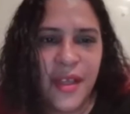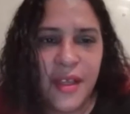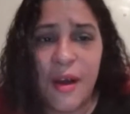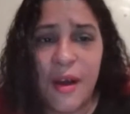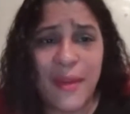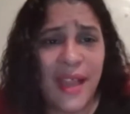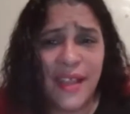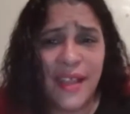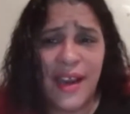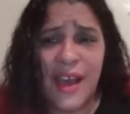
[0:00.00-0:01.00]
And I
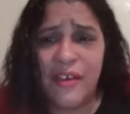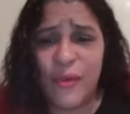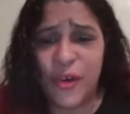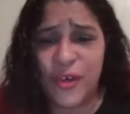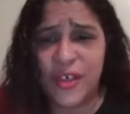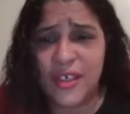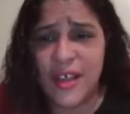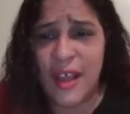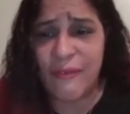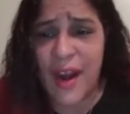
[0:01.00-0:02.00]
think a lot of work
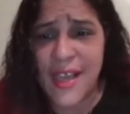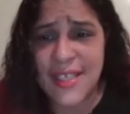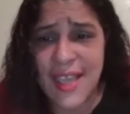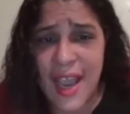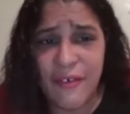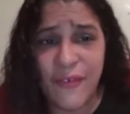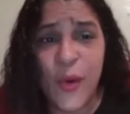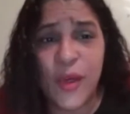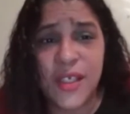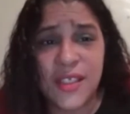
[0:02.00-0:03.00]
at Rise kind of
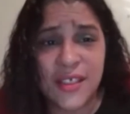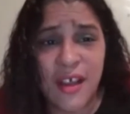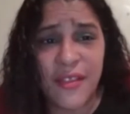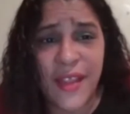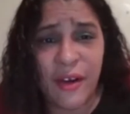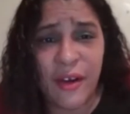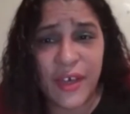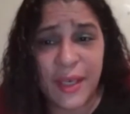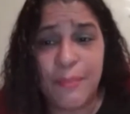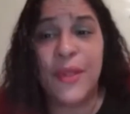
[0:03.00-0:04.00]
focuses on that, on
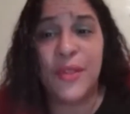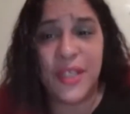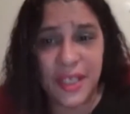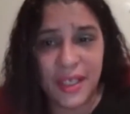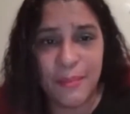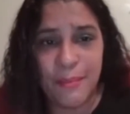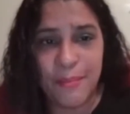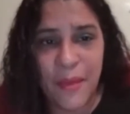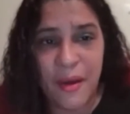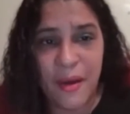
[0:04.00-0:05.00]
really building
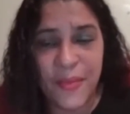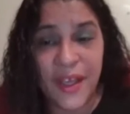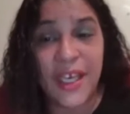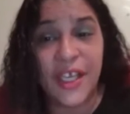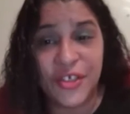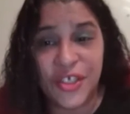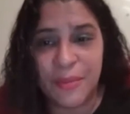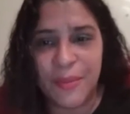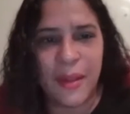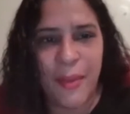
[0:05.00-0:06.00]
the
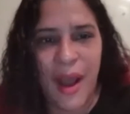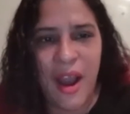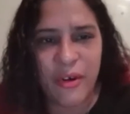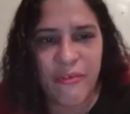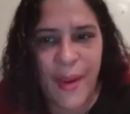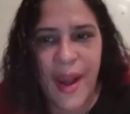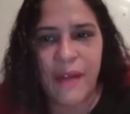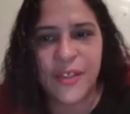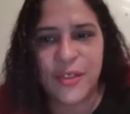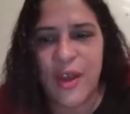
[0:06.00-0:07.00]
leadership and the power of
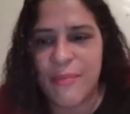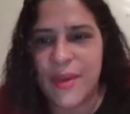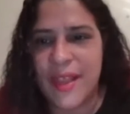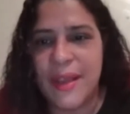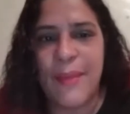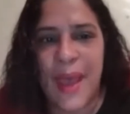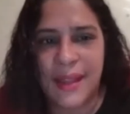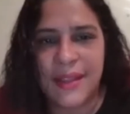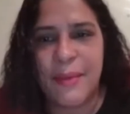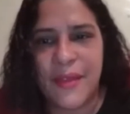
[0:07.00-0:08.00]
parents who have been
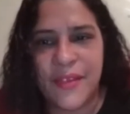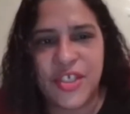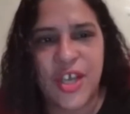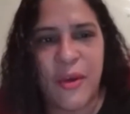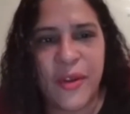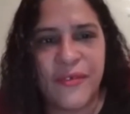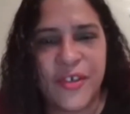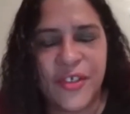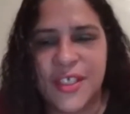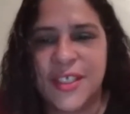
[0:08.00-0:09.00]
impacted by the child
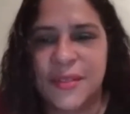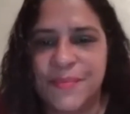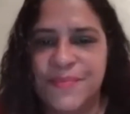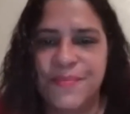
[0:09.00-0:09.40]
welfare system.